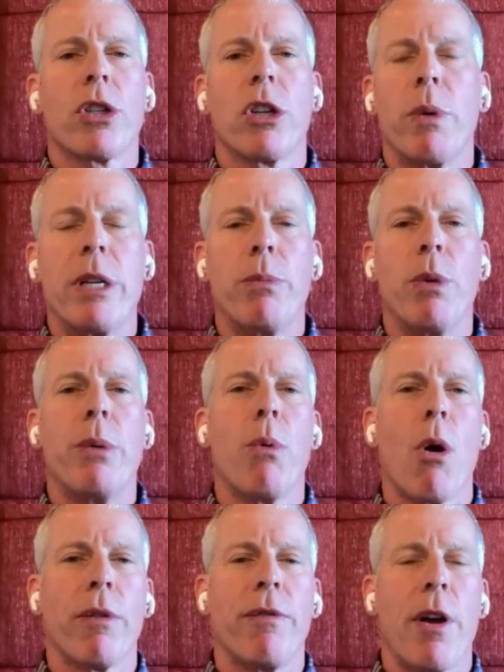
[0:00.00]
So we
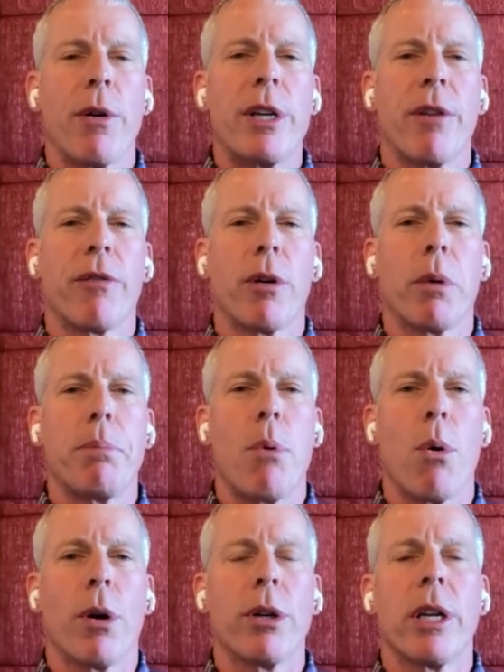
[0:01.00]
wrote a very different
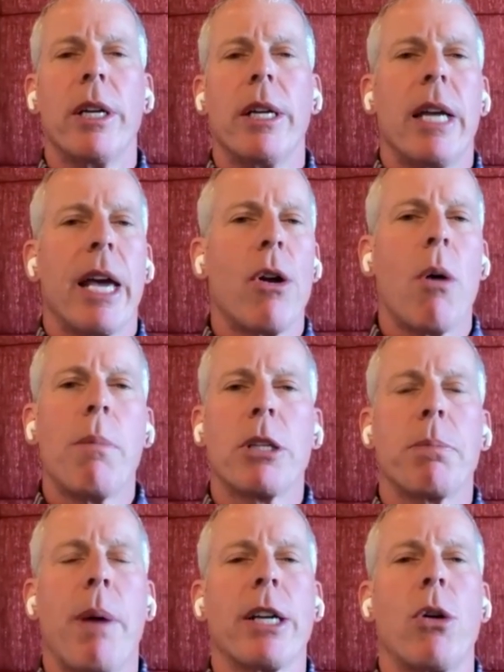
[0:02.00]
report. And
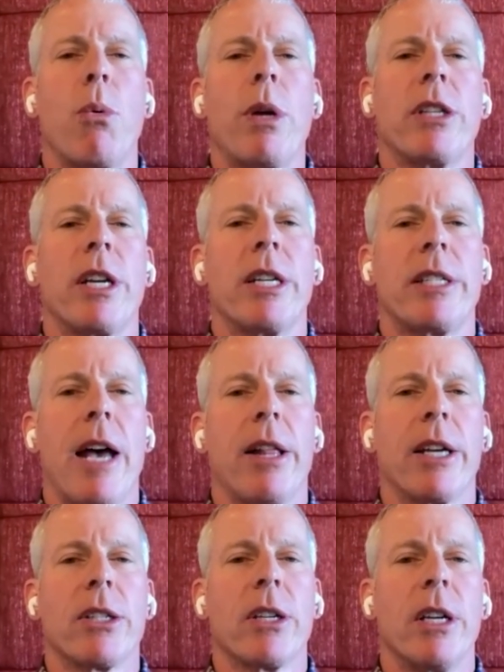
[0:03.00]
almost by coincidence,
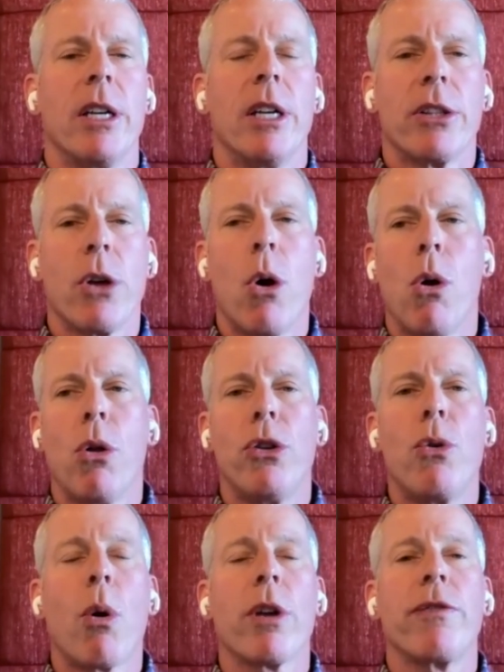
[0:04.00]
Alex, the whole
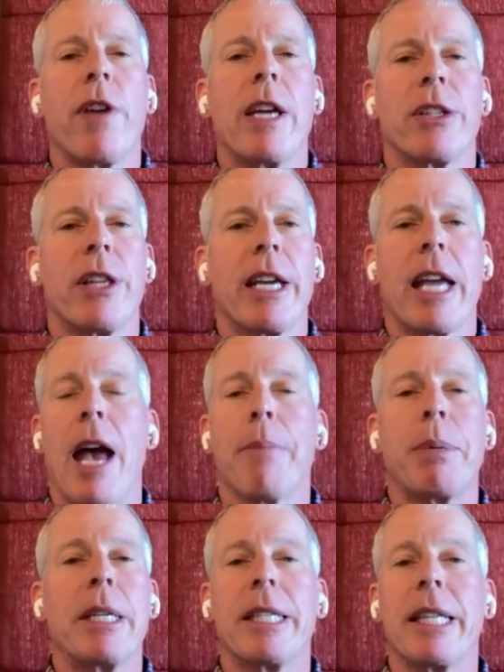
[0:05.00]
North Face thing
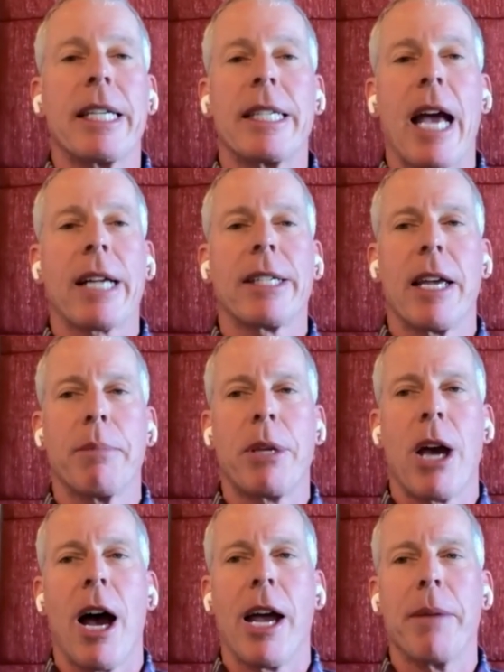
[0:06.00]
happened at the exact same
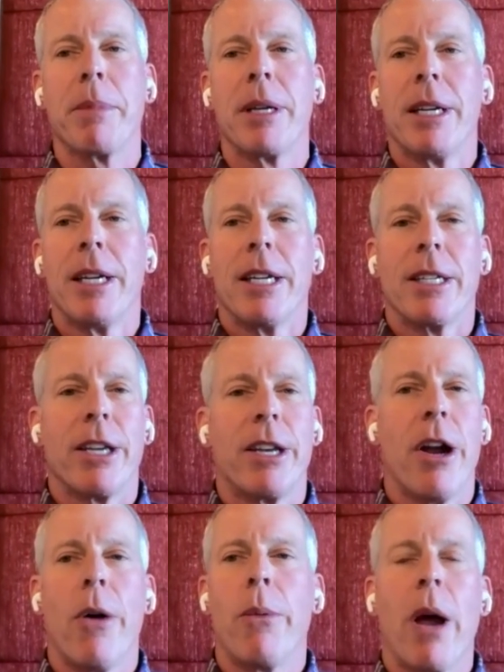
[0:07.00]
time.
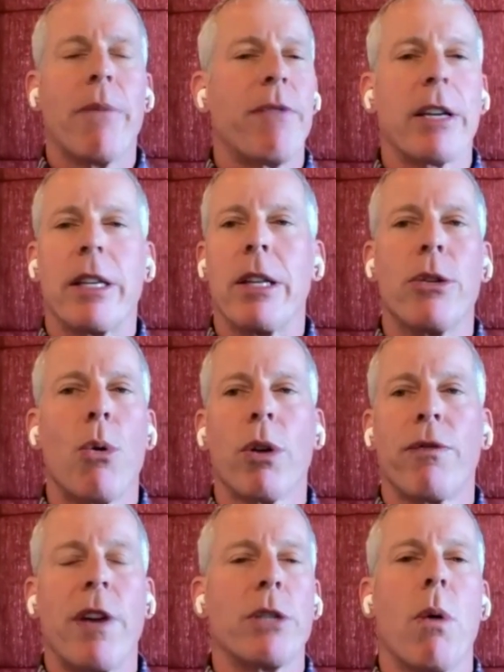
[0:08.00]
In fact, the
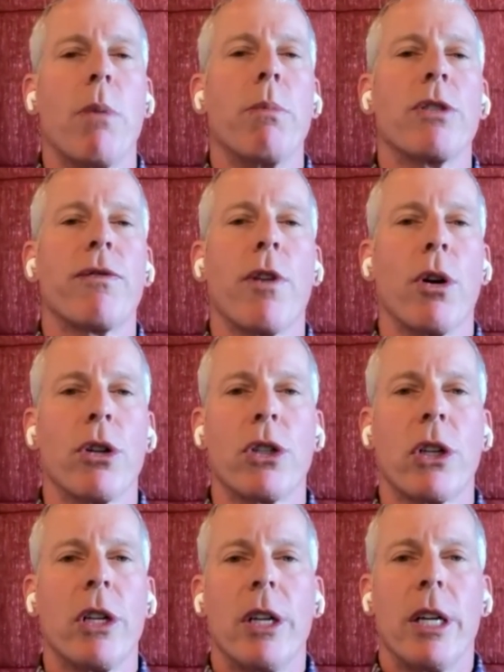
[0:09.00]
North Face one was
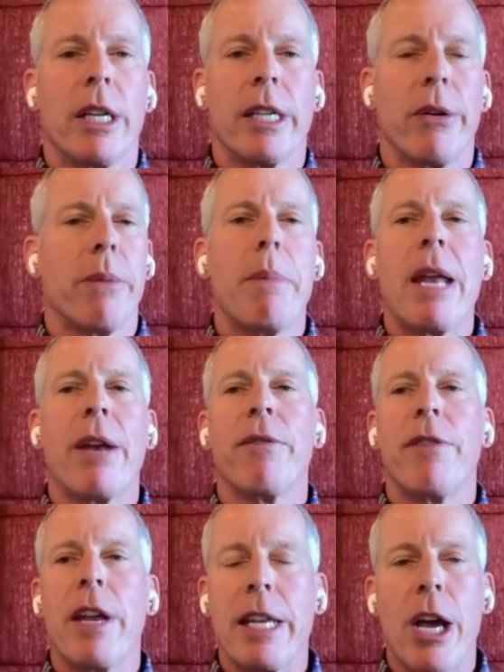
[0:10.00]
first. I made a
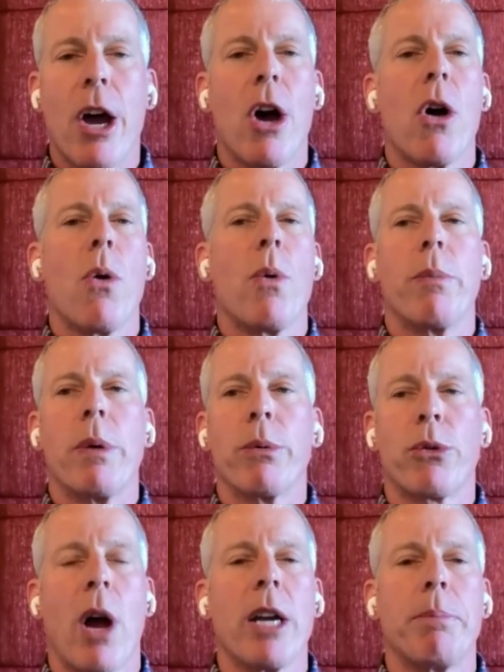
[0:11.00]
video and we
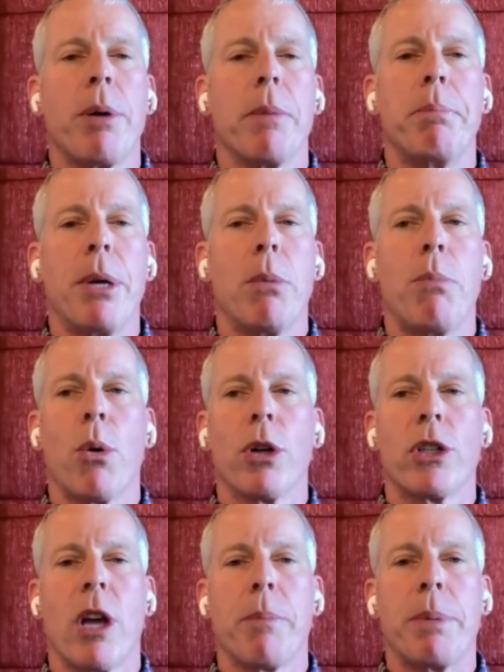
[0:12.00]
were trying to put
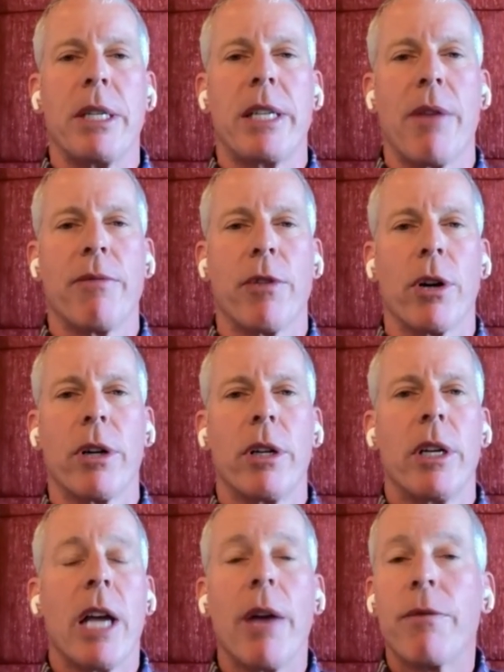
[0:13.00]
billboards up in Denver.
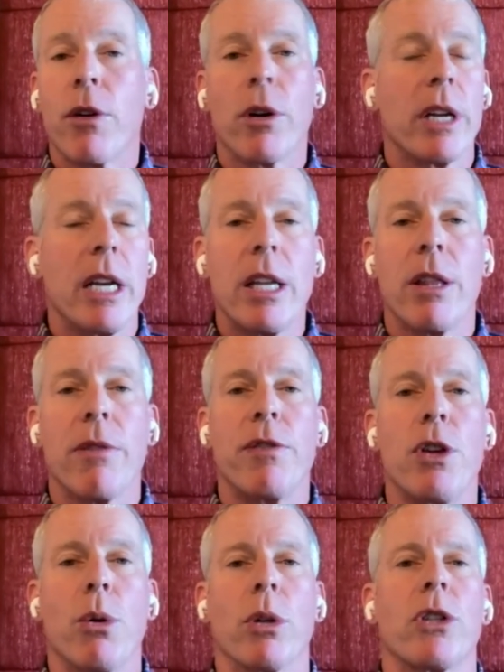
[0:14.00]
And for any of the
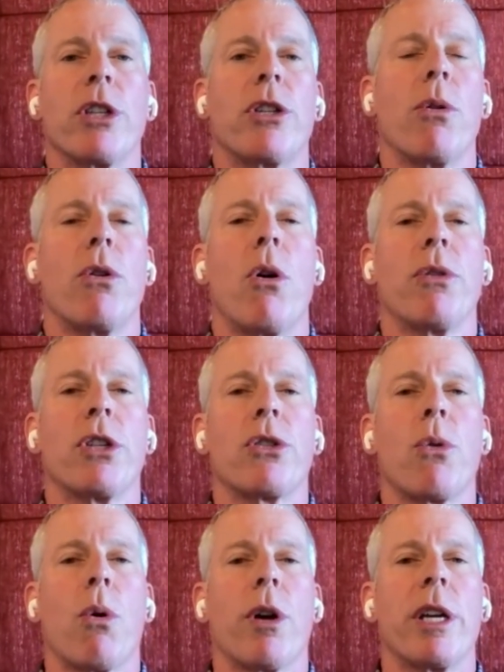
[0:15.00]
viewers that don't know the
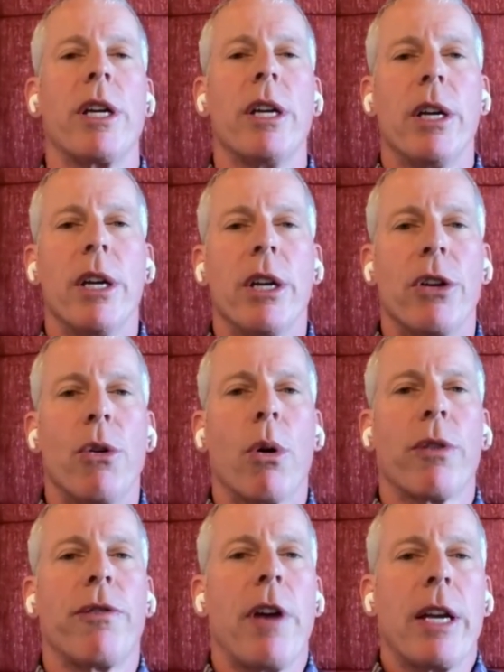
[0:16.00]
story,
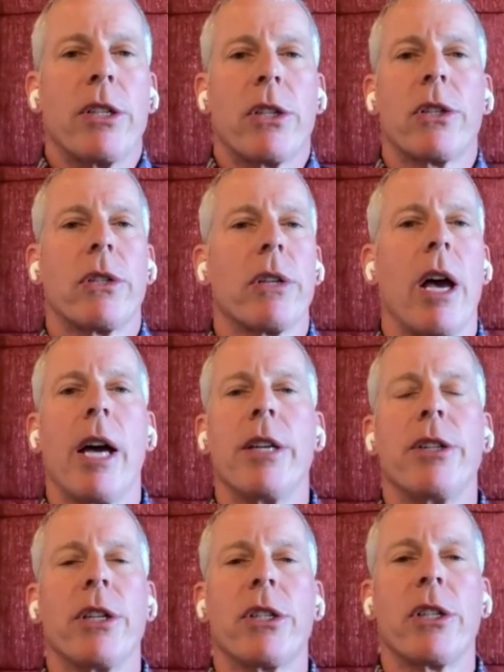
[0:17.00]
North Face
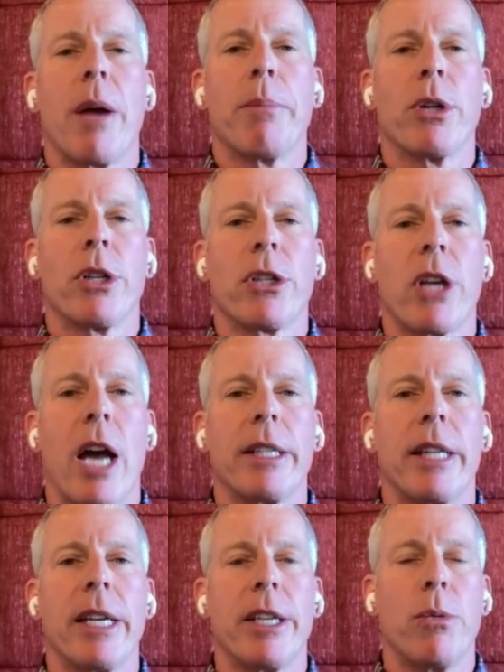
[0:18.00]
in December
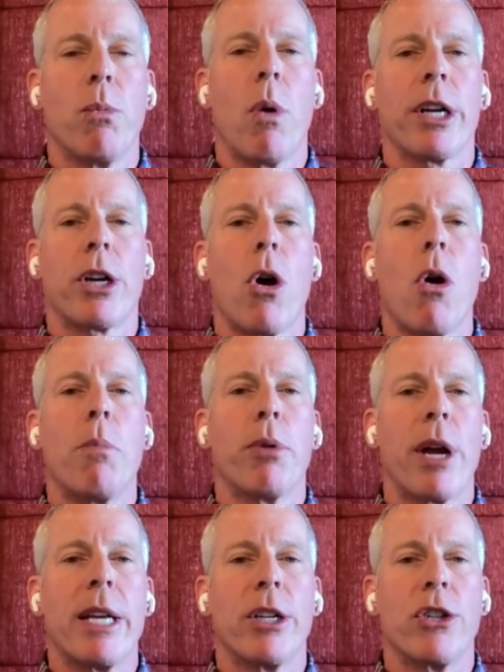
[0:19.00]
decided they didn't want to
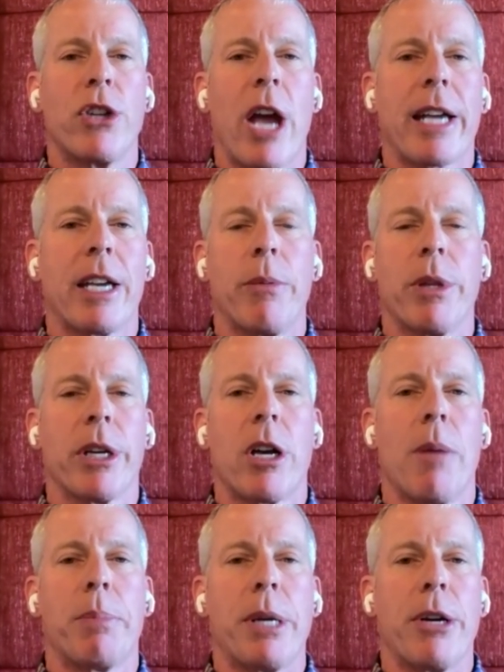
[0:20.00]
co-brand a jacket with a
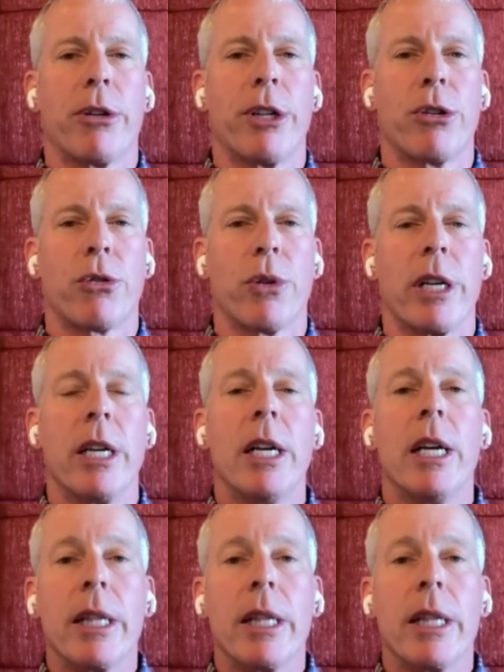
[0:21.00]
company in our industry.